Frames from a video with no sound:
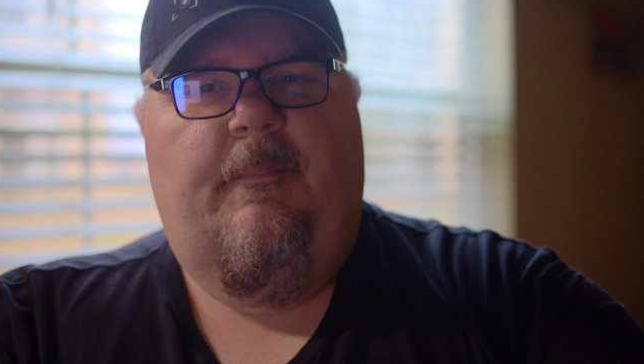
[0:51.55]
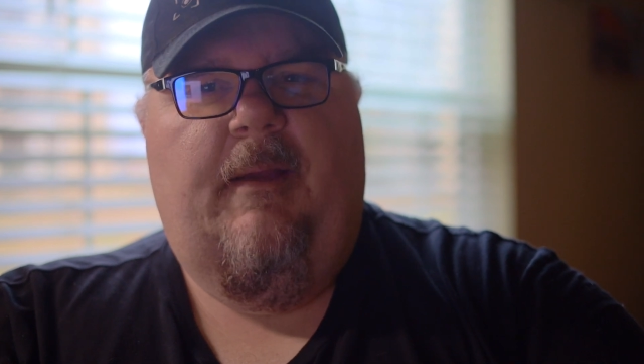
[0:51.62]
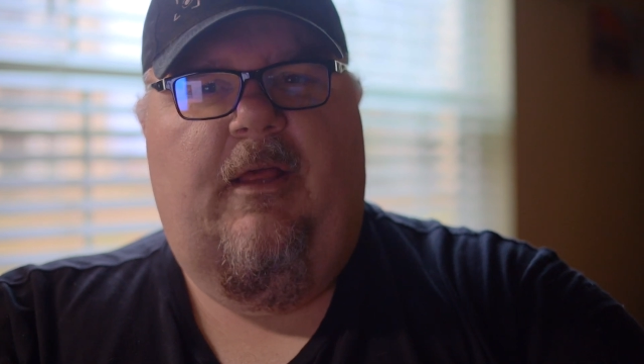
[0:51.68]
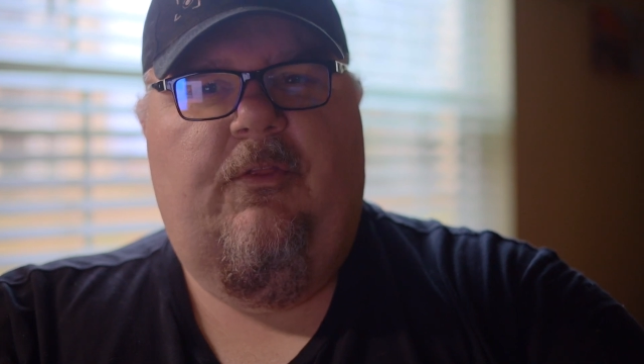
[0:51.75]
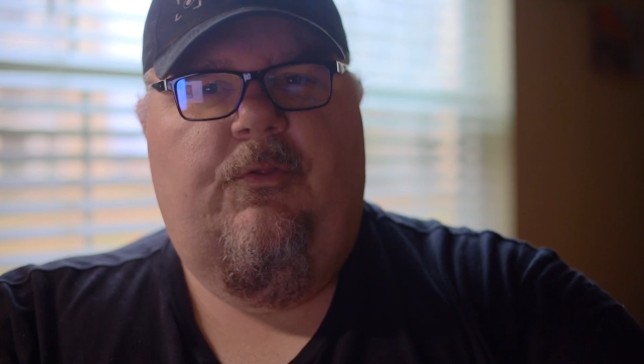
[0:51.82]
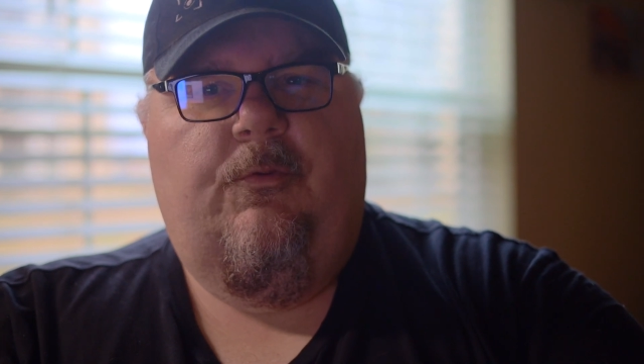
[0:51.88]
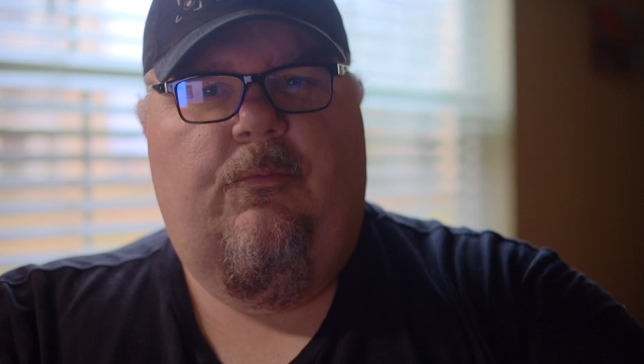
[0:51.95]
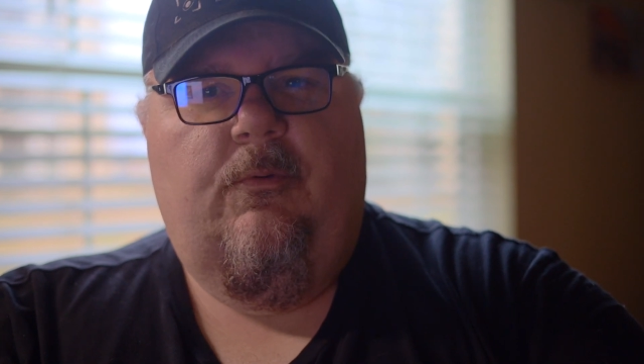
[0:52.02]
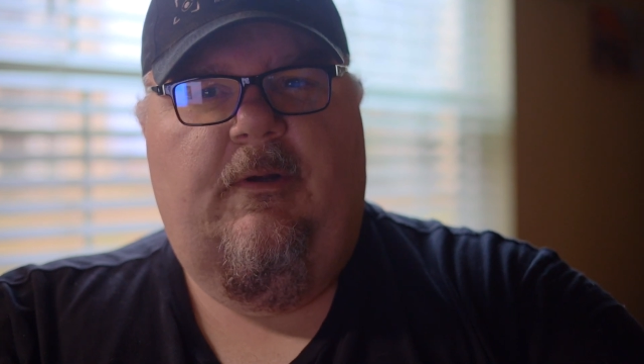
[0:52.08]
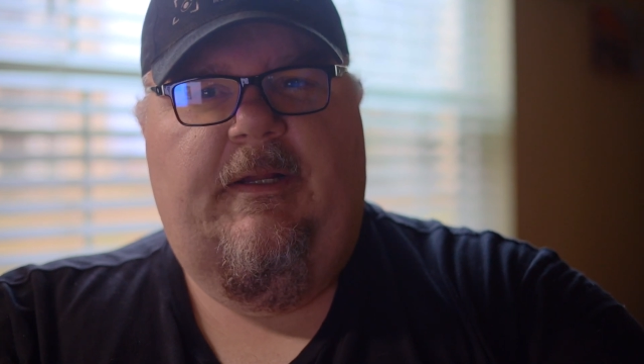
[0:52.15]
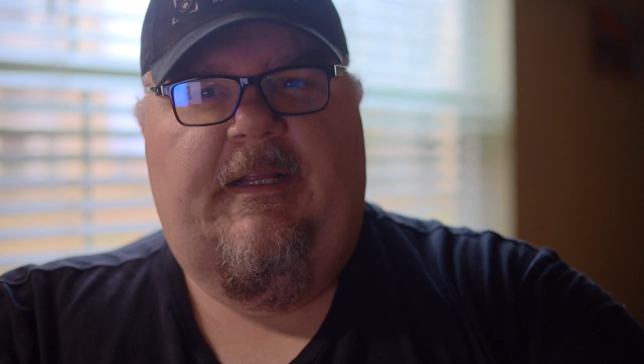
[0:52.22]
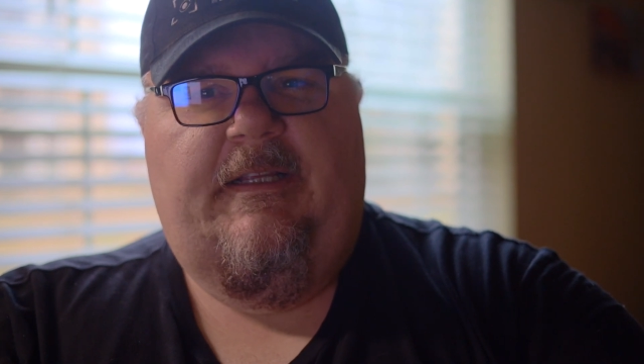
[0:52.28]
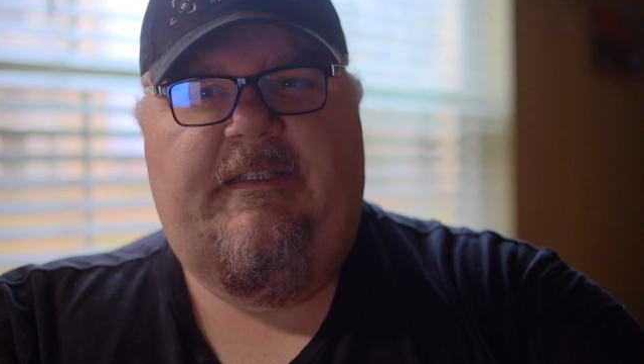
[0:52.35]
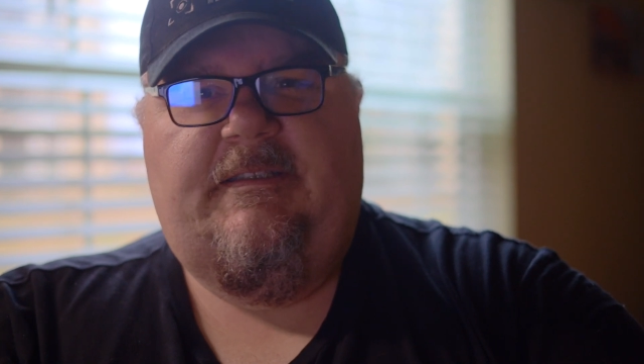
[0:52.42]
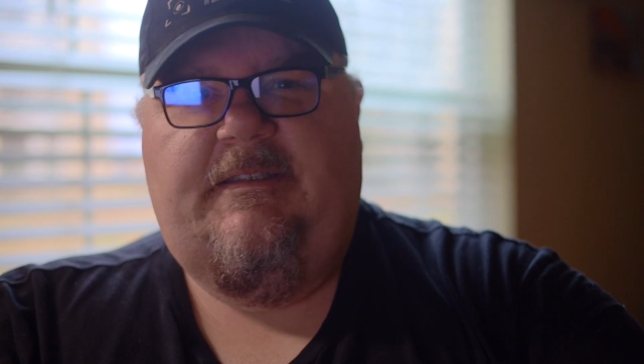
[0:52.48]
about
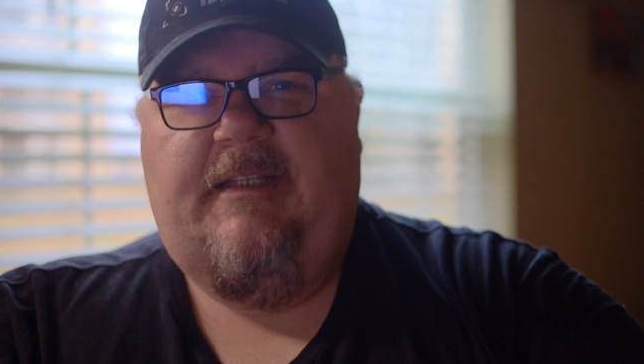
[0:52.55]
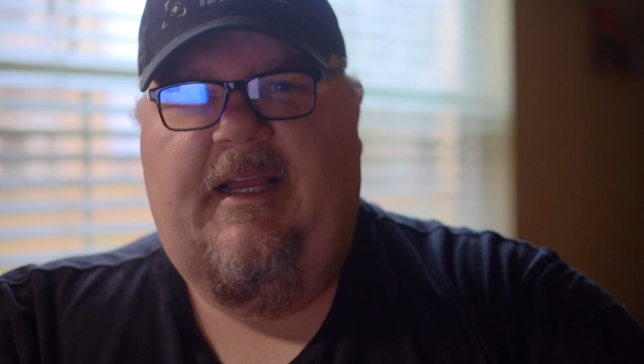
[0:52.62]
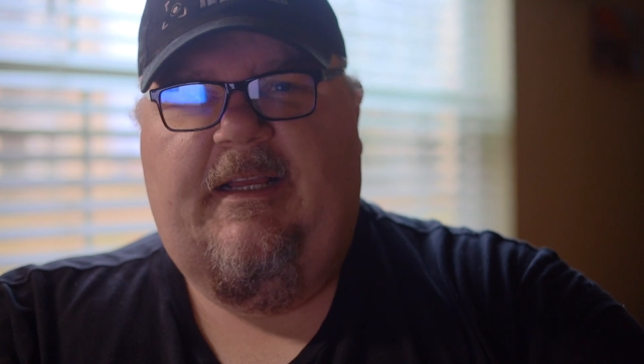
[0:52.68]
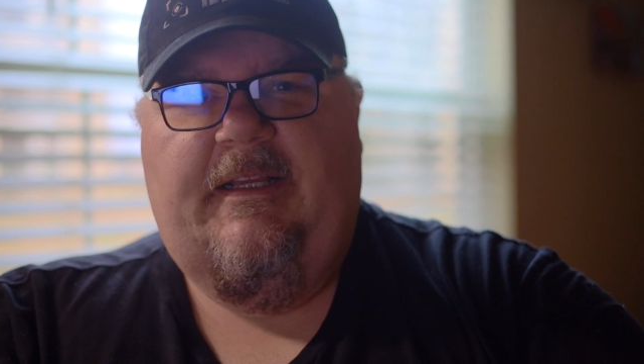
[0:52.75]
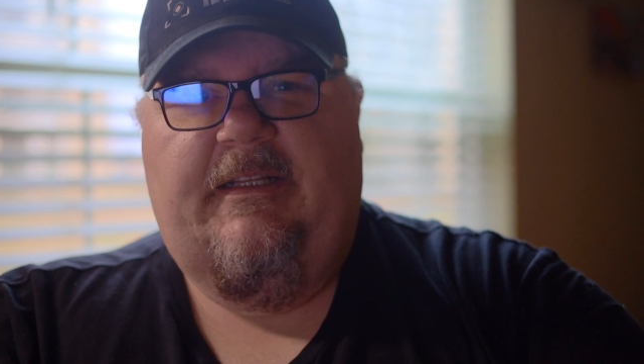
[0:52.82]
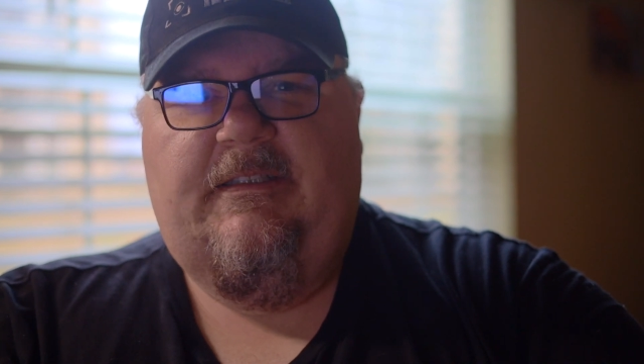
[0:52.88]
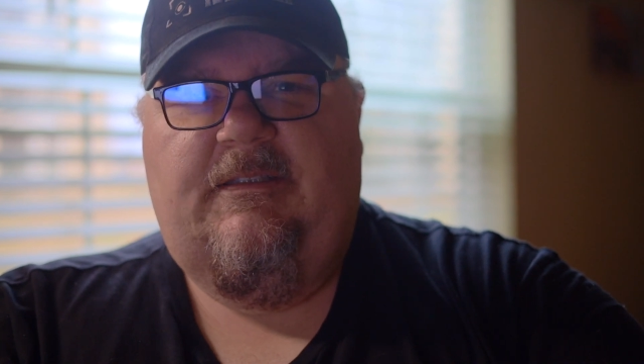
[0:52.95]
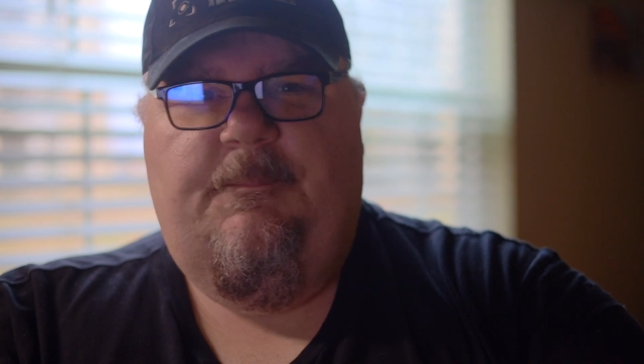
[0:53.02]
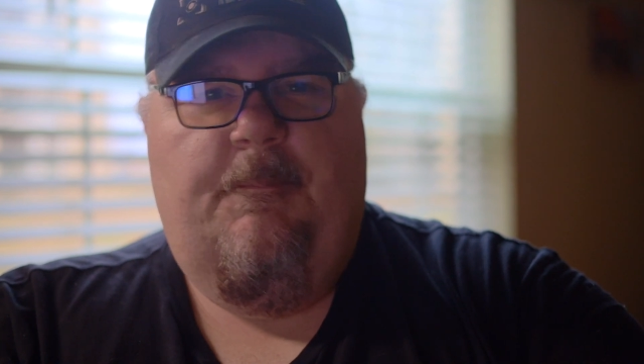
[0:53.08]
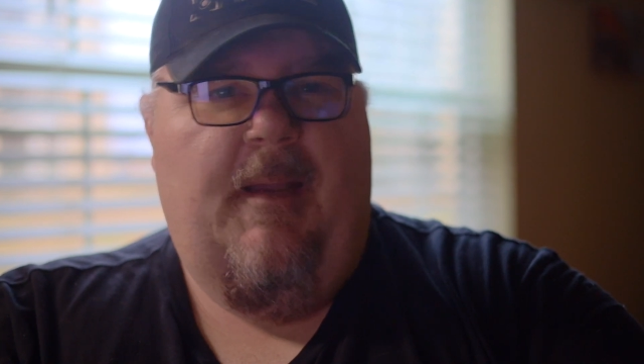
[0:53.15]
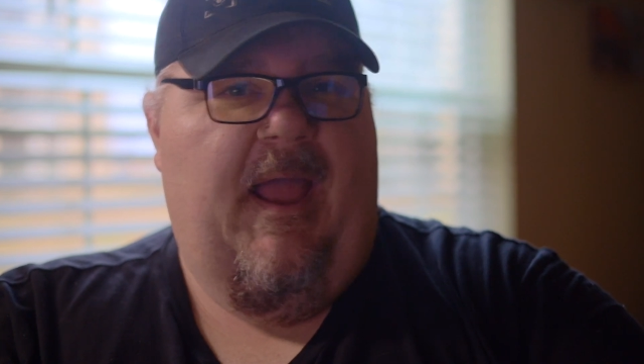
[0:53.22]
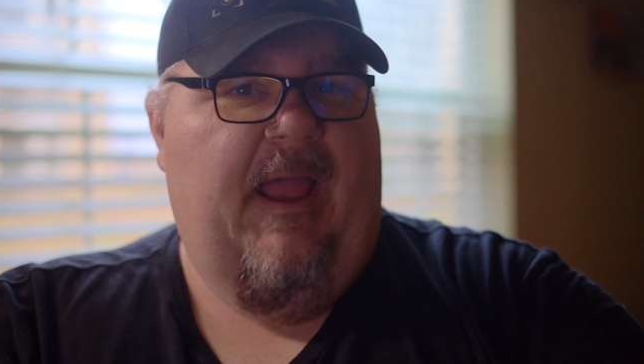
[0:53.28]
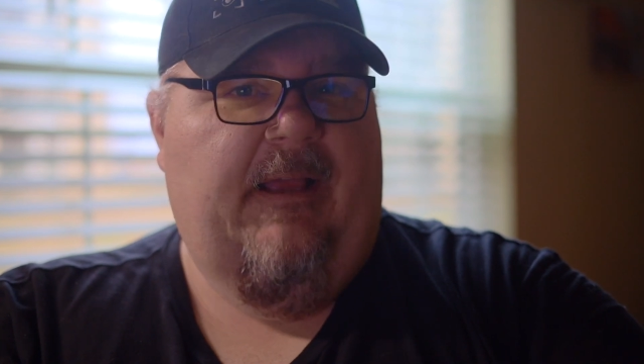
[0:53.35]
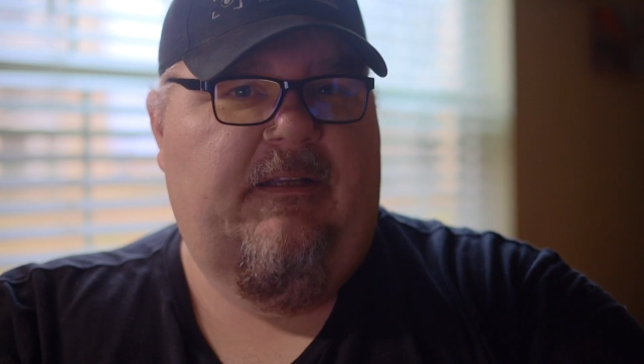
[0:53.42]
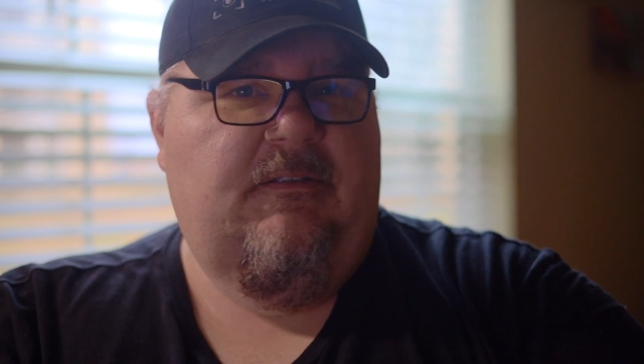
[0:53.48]
3 seconds
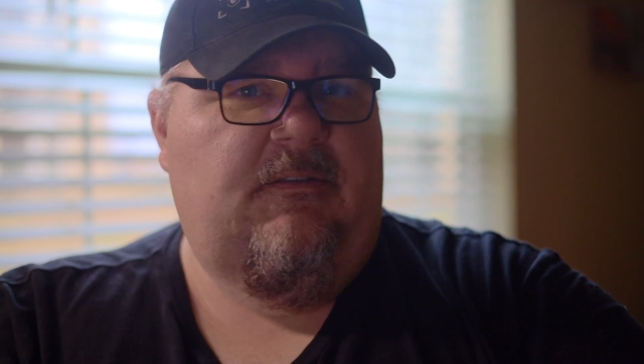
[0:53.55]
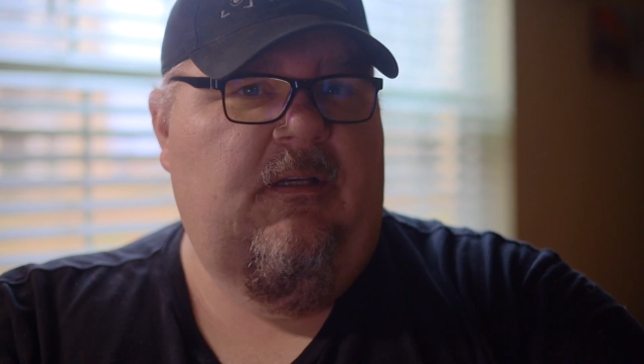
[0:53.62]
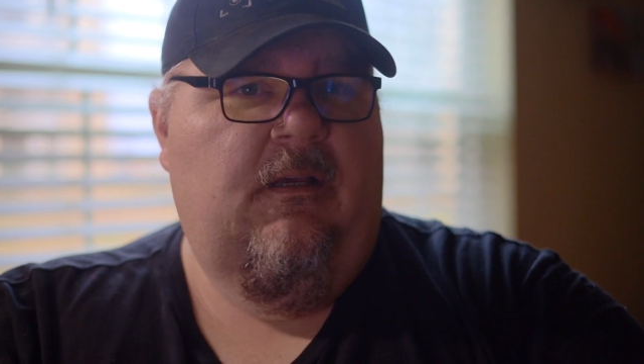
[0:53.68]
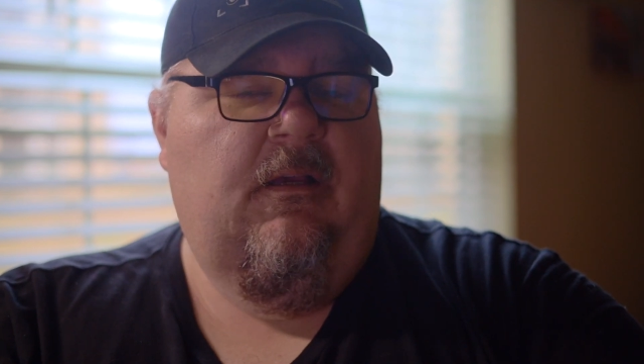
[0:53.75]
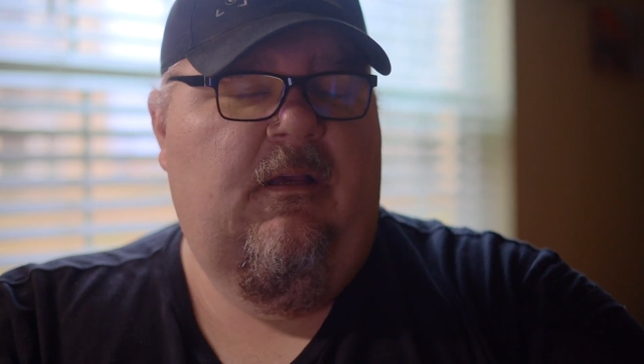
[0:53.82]
max.